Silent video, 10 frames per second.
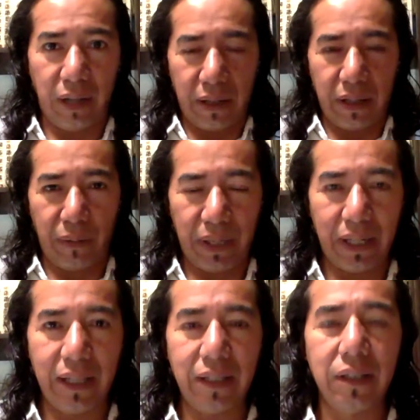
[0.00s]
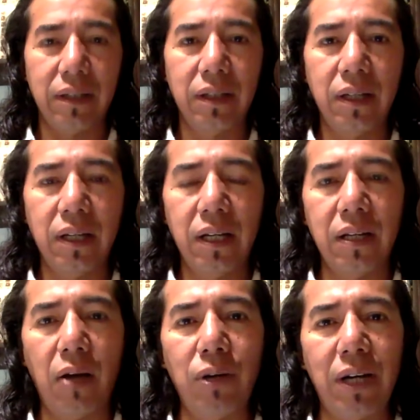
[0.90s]
yeah. an up lake.
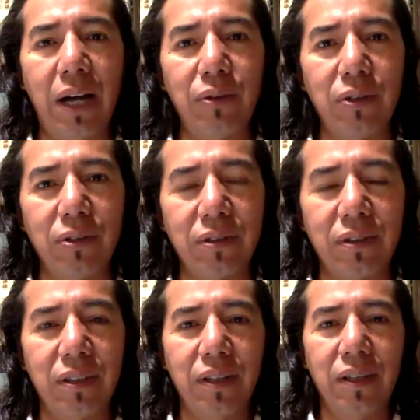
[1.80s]
Now we have just